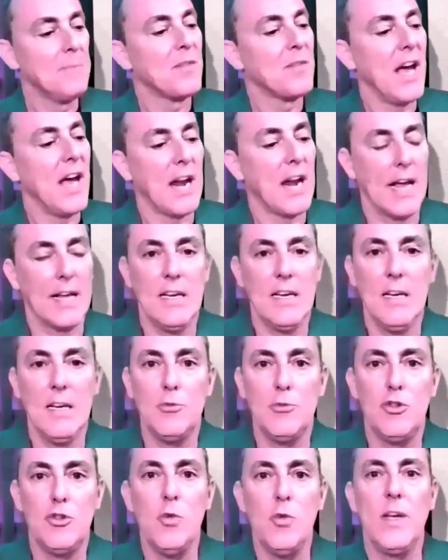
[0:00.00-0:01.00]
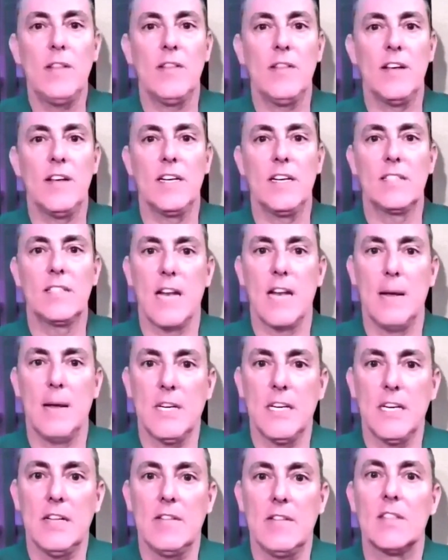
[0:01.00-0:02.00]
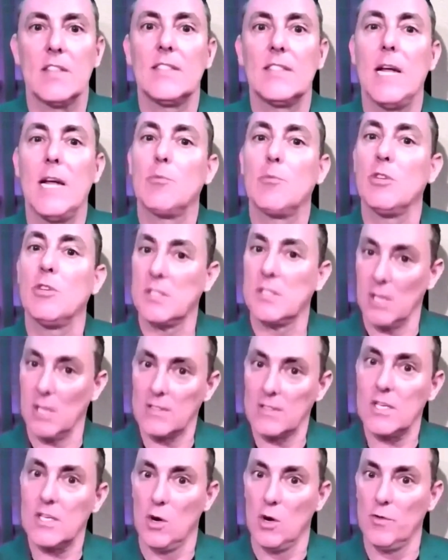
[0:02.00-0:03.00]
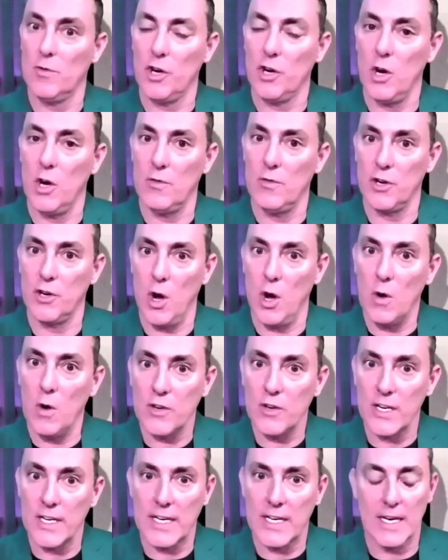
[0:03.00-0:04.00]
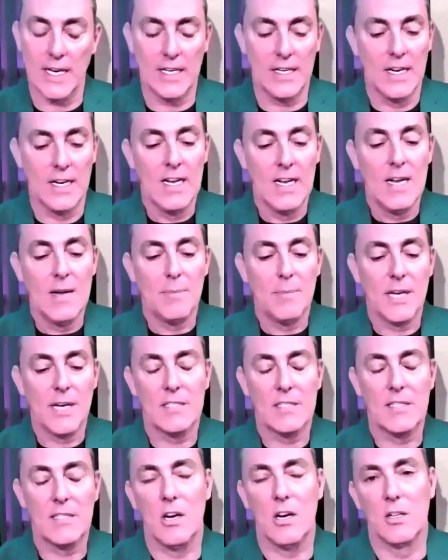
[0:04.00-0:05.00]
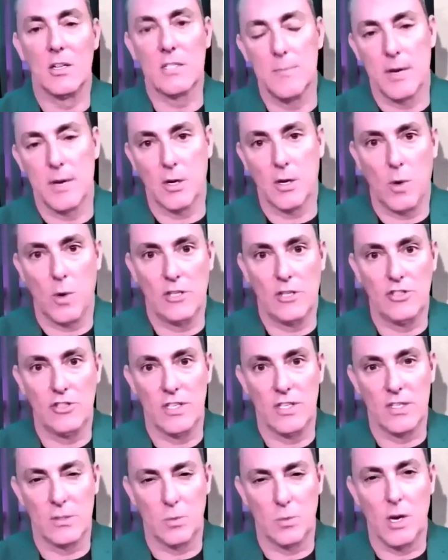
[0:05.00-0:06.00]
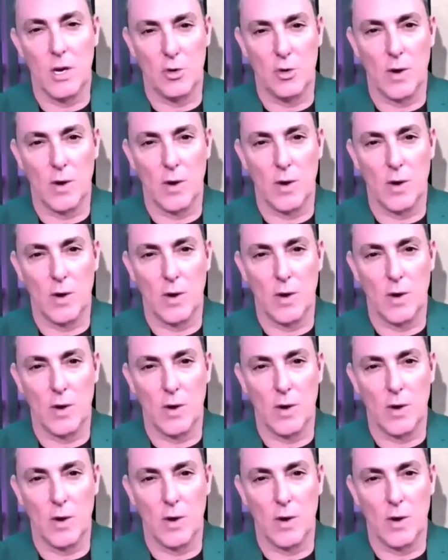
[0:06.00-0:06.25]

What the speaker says: and I keep doing this, and I'm getting the same results over and over and over again, because the ultimate question is, what do